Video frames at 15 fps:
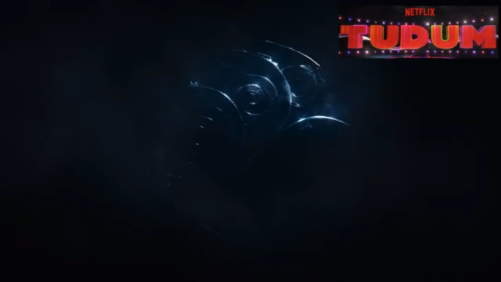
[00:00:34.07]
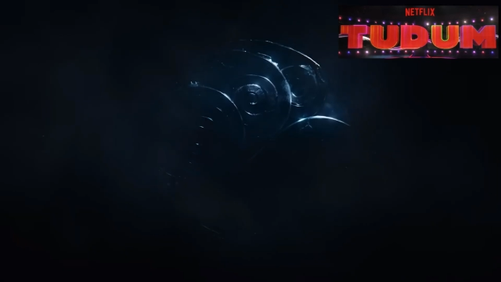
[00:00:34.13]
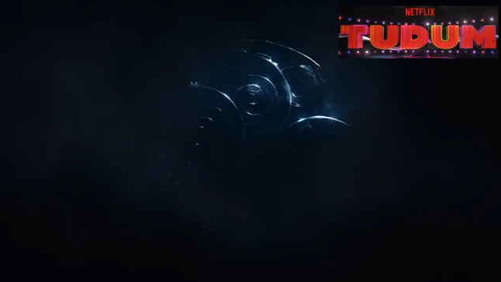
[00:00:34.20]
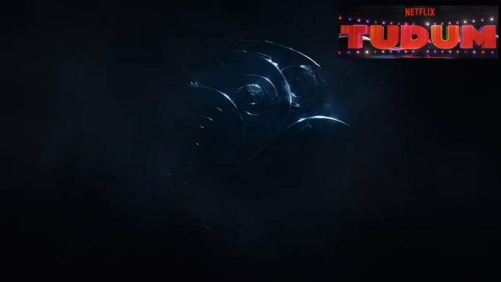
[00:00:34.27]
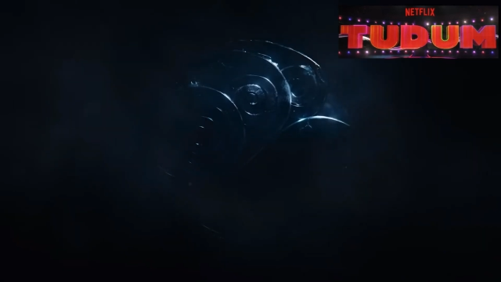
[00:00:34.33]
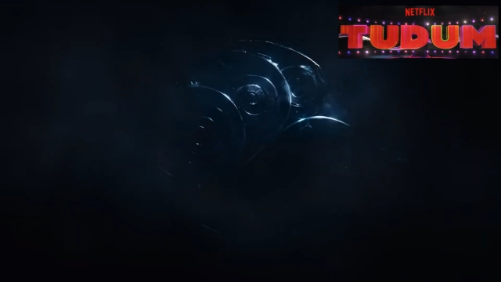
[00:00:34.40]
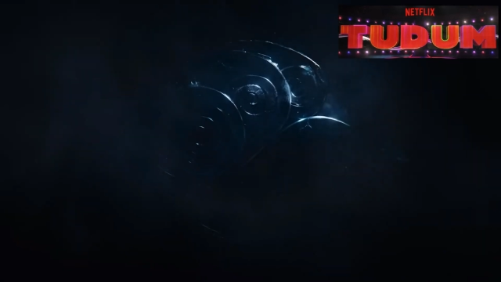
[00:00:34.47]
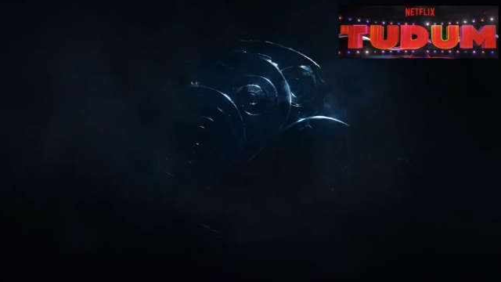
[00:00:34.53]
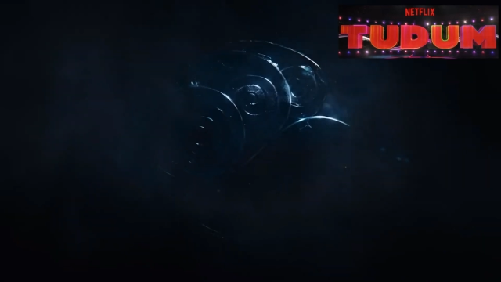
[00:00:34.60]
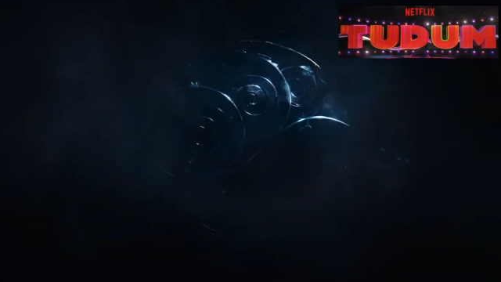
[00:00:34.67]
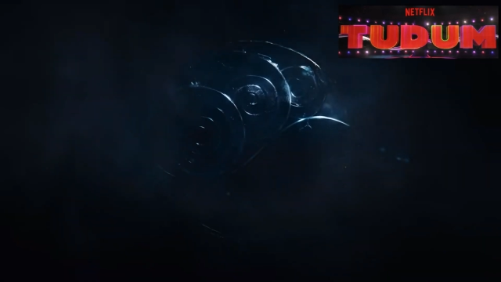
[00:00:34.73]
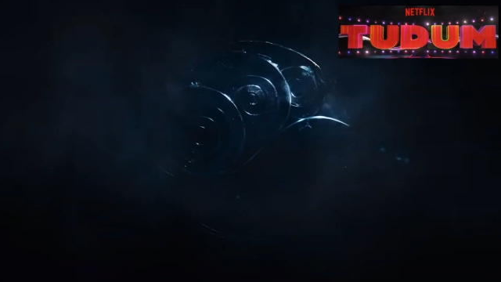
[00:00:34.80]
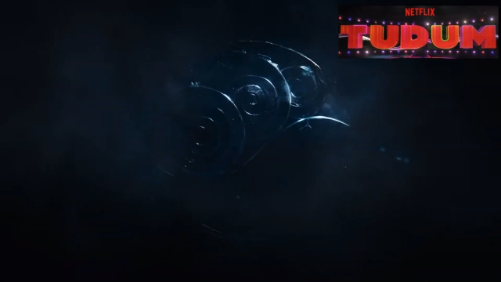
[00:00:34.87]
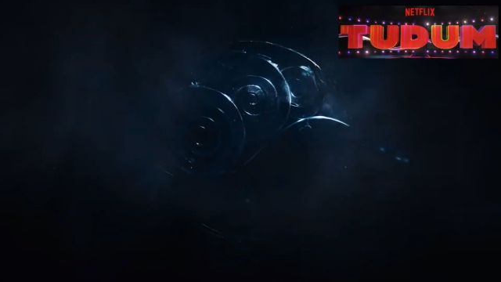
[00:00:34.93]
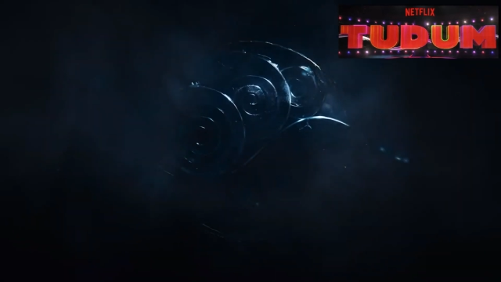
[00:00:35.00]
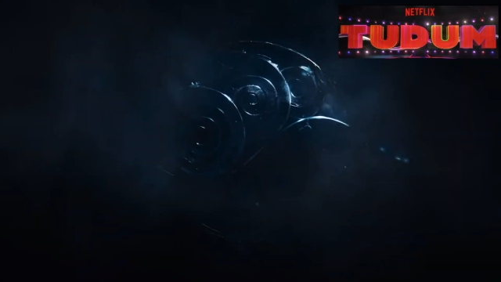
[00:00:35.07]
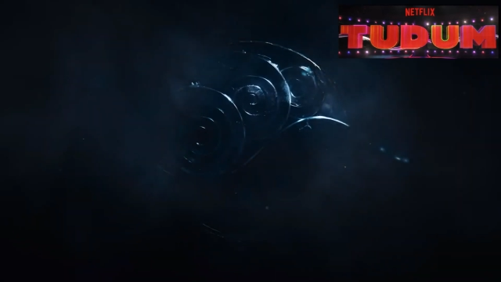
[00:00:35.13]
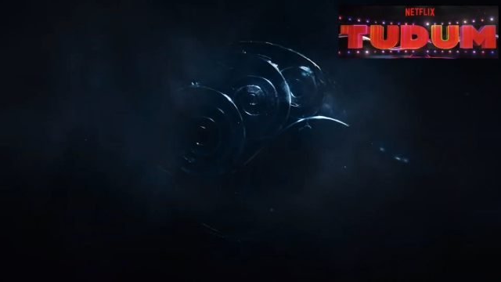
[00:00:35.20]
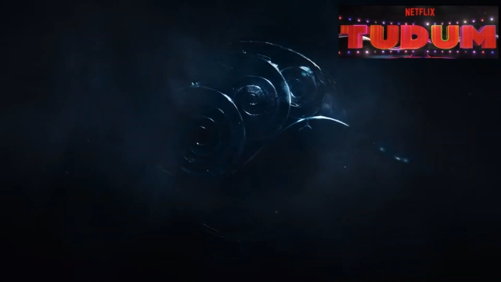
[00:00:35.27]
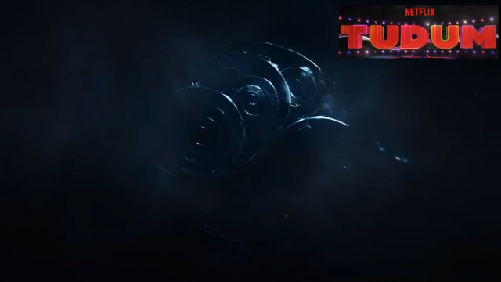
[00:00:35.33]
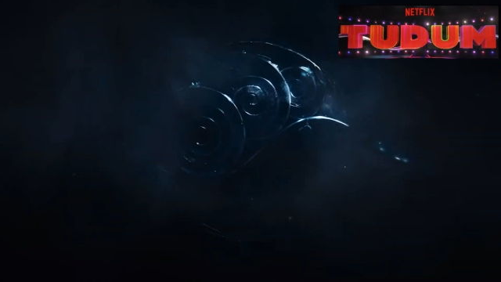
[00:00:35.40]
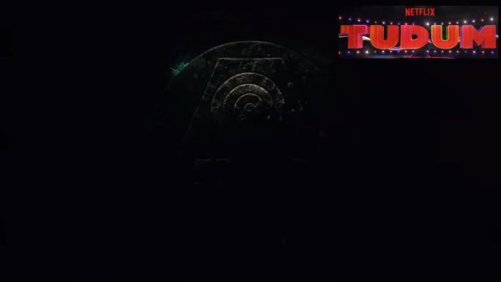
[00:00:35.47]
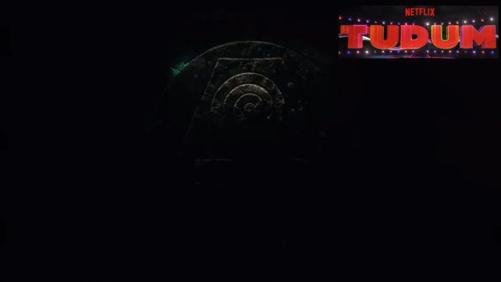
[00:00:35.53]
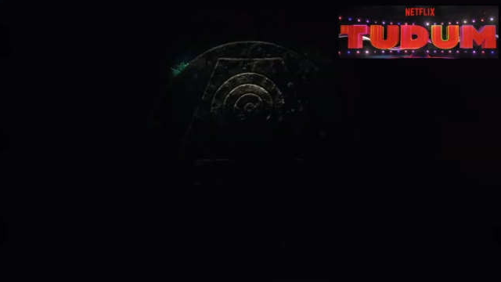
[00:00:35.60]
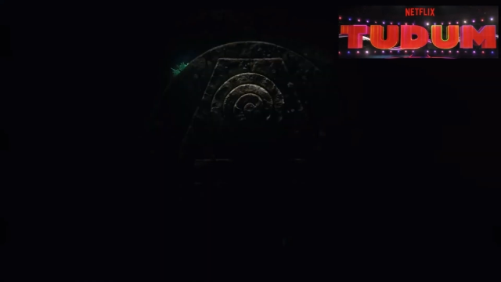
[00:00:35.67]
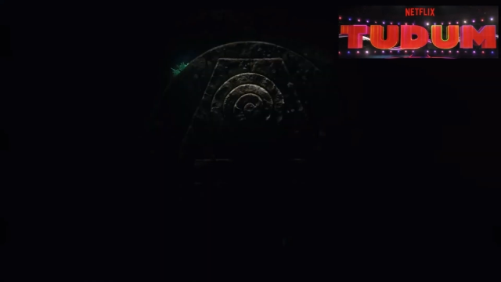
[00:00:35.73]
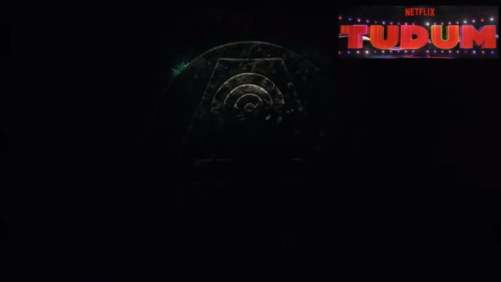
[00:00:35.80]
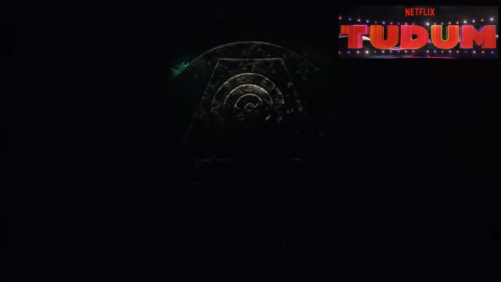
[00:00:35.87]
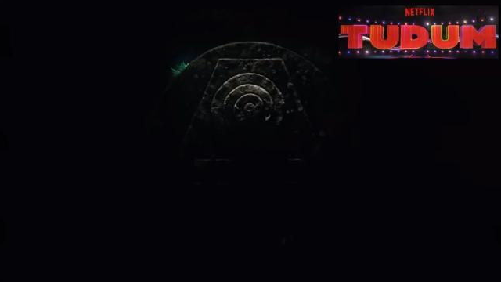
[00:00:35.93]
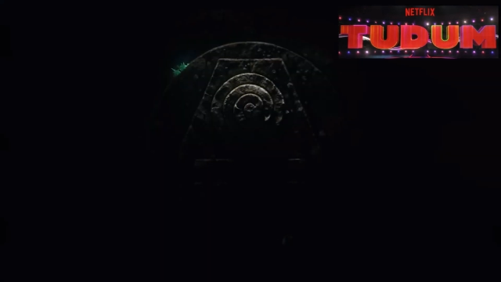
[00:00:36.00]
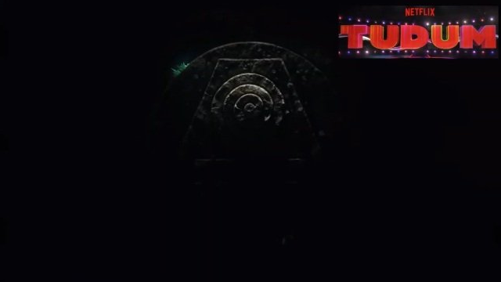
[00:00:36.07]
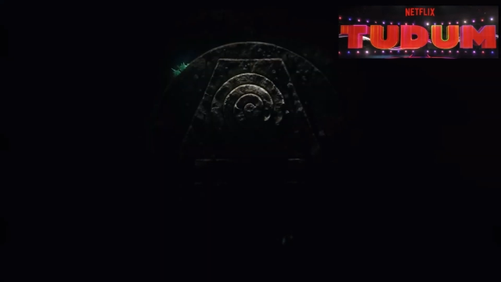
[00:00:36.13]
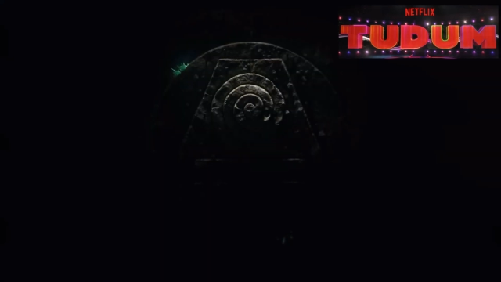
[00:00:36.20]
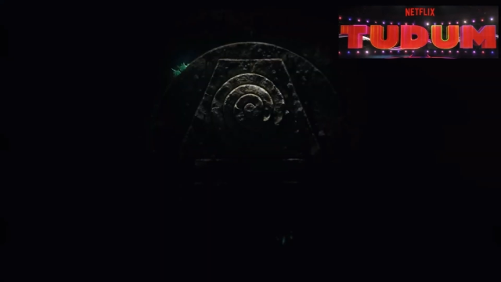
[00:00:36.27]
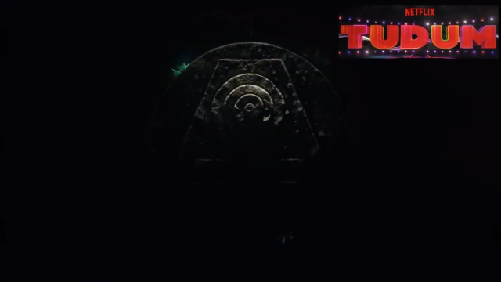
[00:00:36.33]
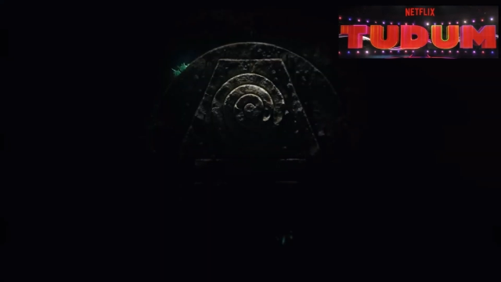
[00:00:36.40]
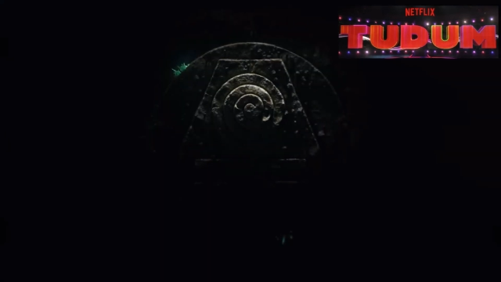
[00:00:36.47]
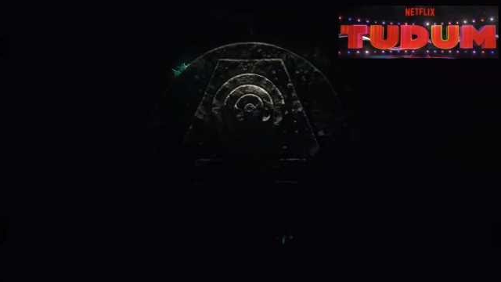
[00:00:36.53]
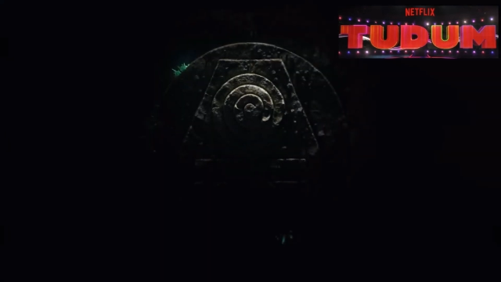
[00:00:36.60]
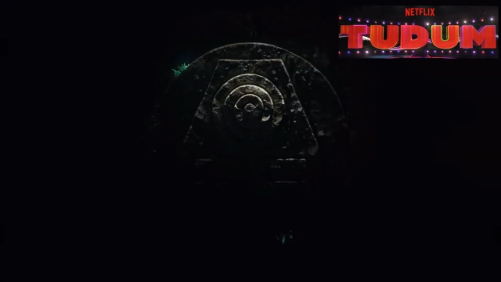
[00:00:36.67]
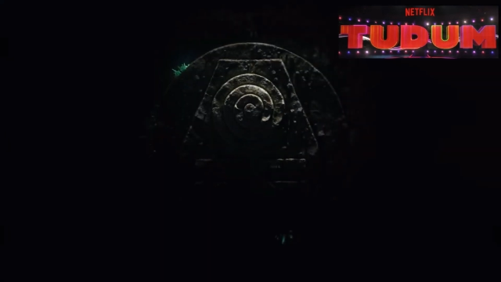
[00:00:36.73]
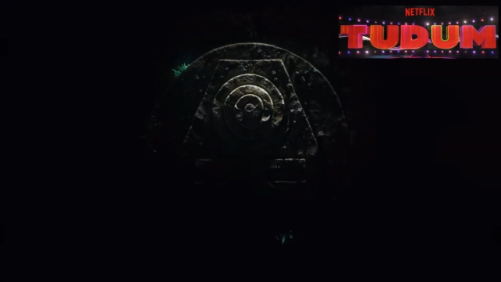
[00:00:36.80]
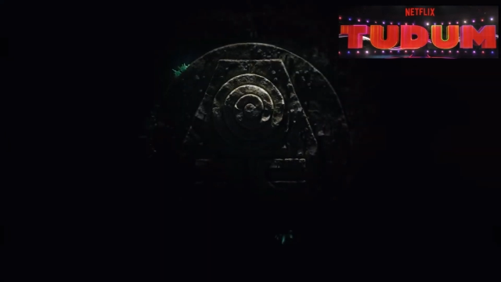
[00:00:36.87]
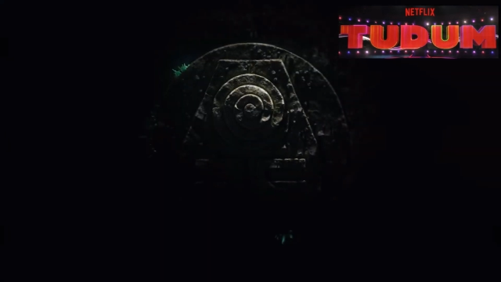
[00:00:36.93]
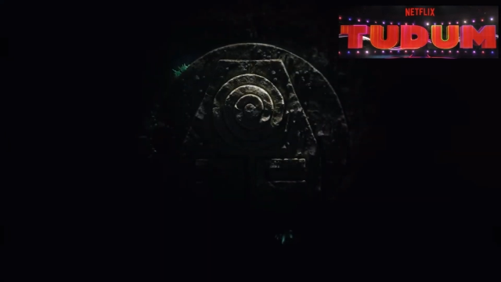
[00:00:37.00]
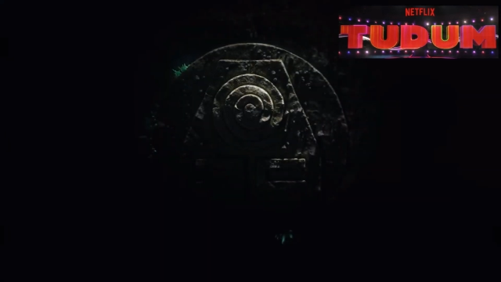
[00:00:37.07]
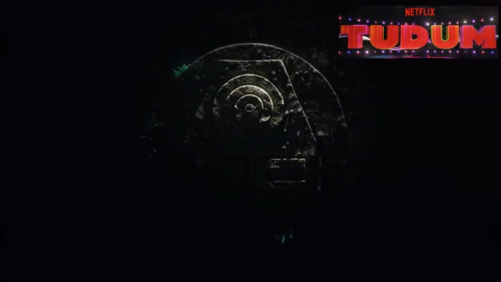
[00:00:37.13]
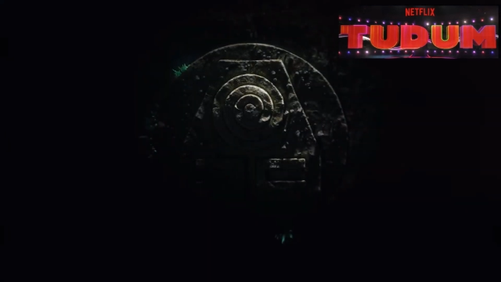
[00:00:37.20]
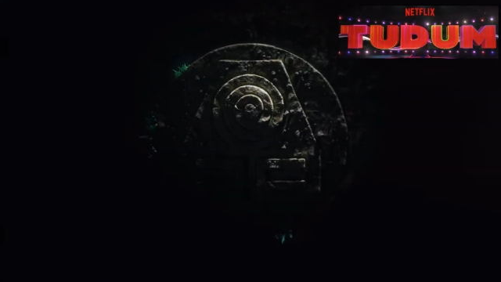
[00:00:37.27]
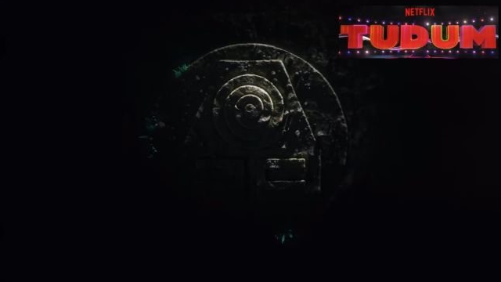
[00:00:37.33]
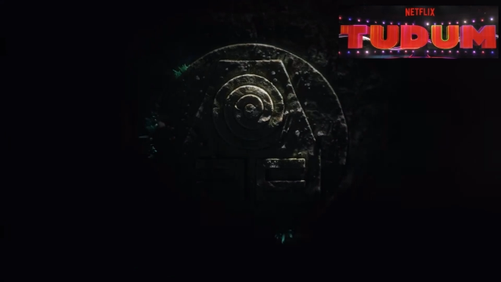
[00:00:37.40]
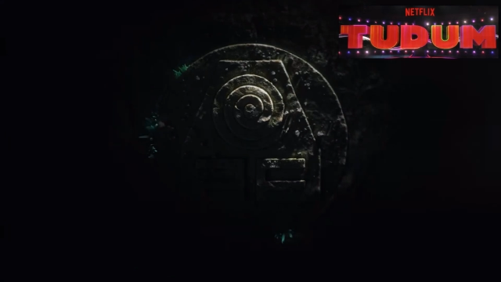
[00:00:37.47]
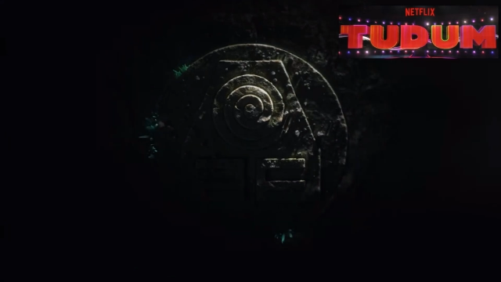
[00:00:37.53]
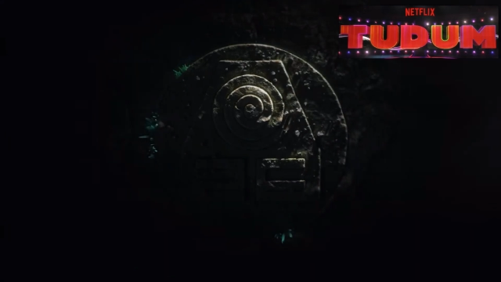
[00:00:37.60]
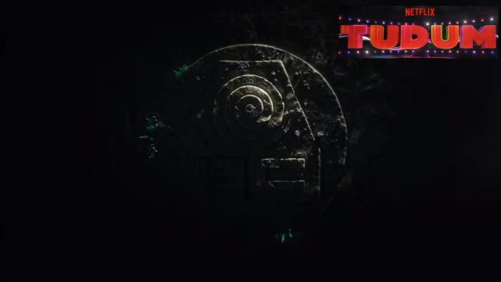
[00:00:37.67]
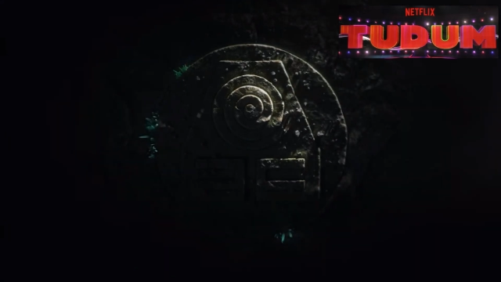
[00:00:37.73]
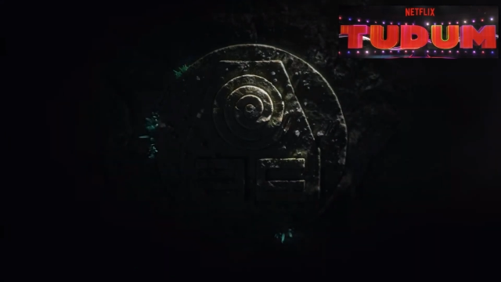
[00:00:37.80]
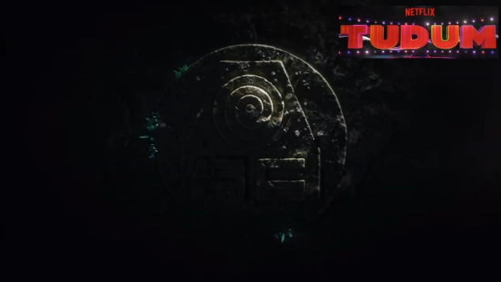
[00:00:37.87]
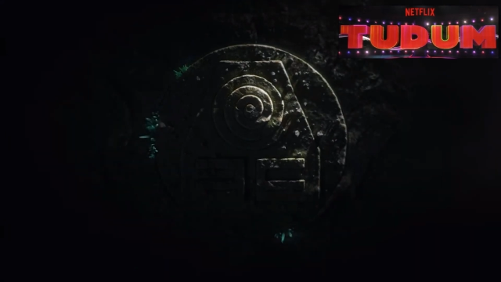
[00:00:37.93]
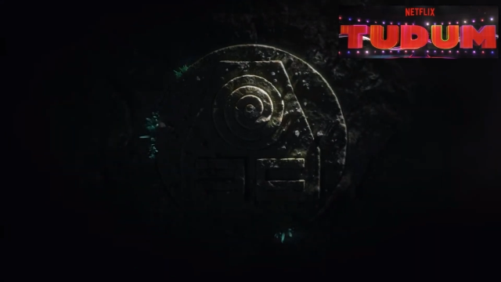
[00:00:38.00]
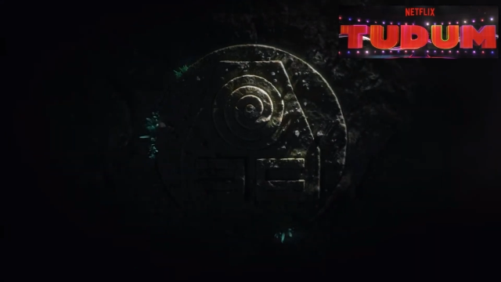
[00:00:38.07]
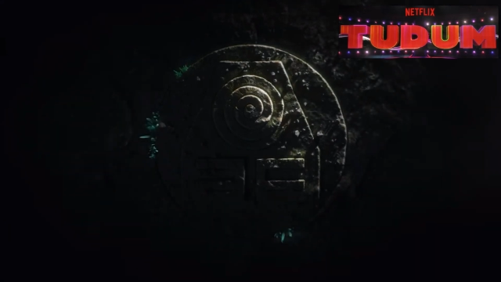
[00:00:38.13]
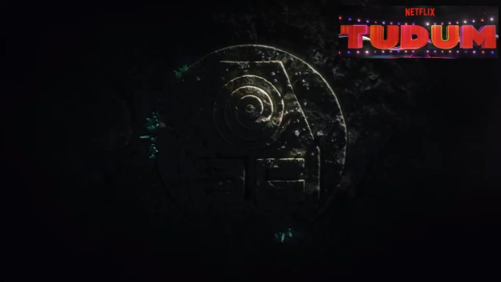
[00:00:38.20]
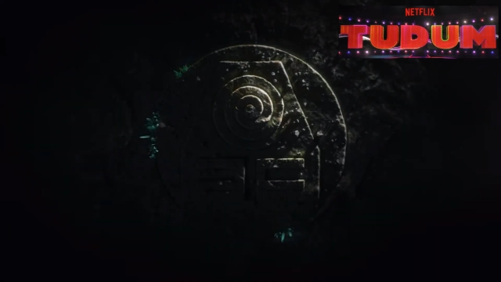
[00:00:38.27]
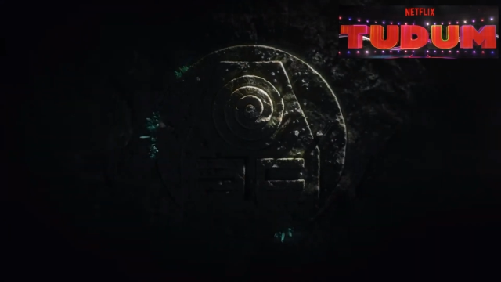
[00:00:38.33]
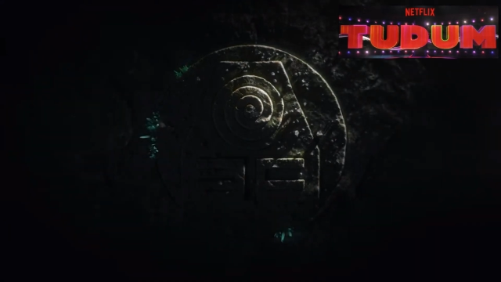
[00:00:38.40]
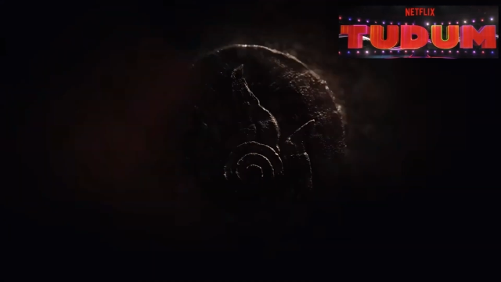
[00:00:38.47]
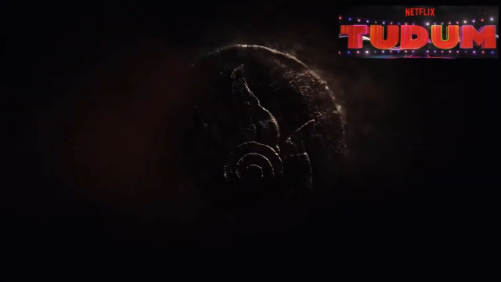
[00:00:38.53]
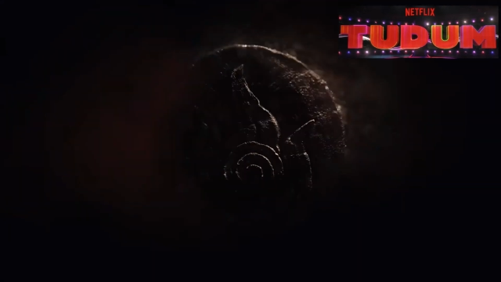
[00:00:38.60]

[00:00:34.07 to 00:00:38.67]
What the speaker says: Nobody's mouth can be seen.